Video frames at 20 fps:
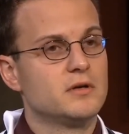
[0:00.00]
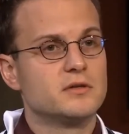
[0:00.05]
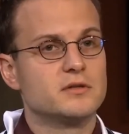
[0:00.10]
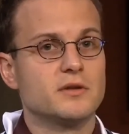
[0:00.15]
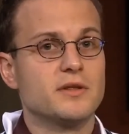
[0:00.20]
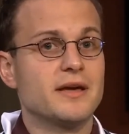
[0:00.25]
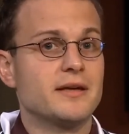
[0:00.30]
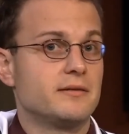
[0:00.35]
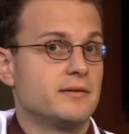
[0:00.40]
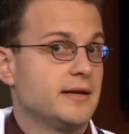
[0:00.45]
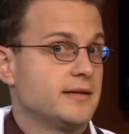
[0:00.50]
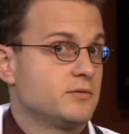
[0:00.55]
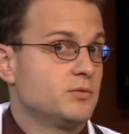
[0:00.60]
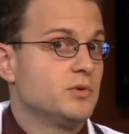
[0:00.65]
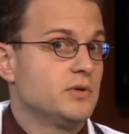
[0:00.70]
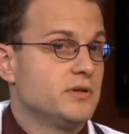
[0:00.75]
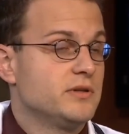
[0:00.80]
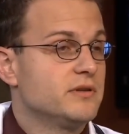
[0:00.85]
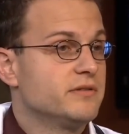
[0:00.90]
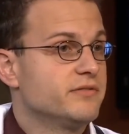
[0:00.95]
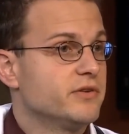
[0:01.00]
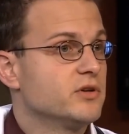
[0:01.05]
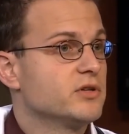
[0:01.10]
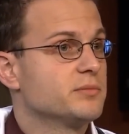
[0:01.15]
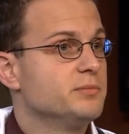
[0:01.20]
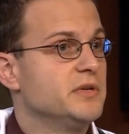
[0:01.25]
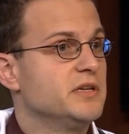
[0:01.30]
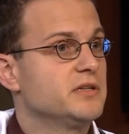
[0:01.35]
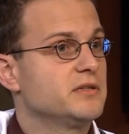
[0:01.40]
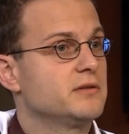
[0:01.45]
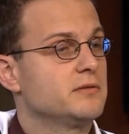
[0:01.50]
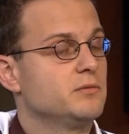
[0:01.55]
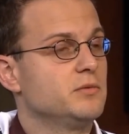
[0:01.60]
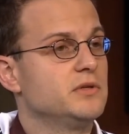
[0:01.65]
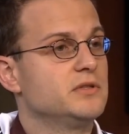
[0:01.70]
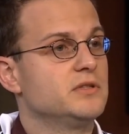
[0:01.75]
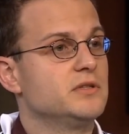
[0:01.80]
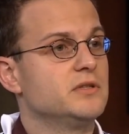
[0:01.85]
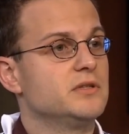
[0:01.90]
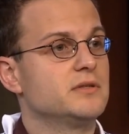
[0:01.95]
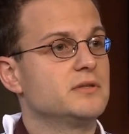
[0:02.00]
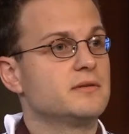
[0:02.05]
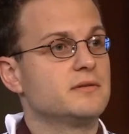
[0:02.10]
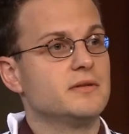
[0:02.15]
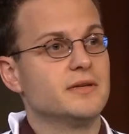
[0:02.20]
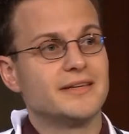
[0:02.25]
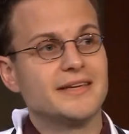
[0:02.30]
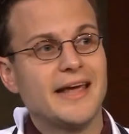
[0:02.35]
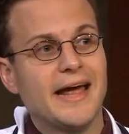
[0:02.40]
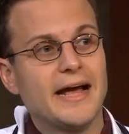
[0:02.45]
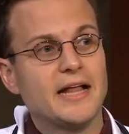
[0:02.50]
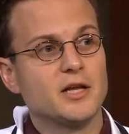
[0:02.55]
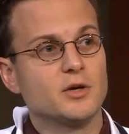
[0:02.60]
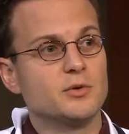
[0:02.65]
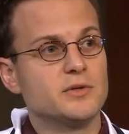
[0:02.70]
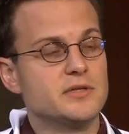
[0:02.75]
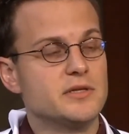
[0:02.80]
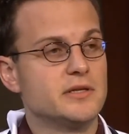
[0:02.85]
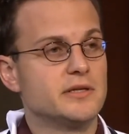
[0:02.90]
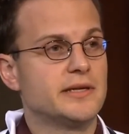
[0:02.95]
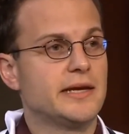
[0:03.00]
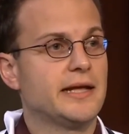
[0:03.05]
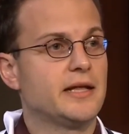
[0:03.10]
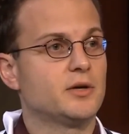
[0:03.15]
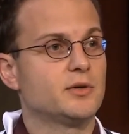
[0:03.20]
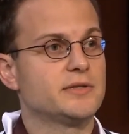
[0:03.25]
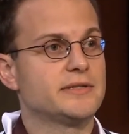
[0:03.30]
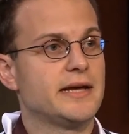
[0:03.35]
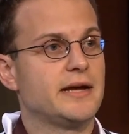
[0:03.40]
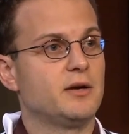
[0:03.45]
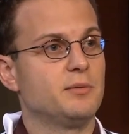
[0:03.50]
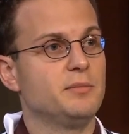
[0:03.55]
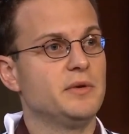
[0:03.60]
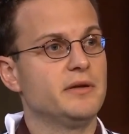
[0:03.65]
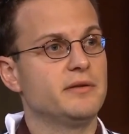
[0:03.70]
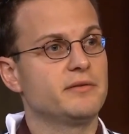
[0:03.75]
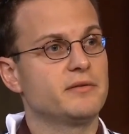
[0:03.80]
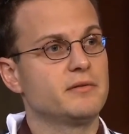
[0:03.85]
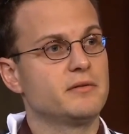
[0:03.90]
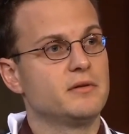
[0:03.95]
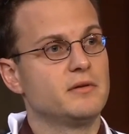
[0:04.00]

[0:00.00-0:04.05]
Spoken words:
So that's really the first myth, which is the calories in, calories out myth.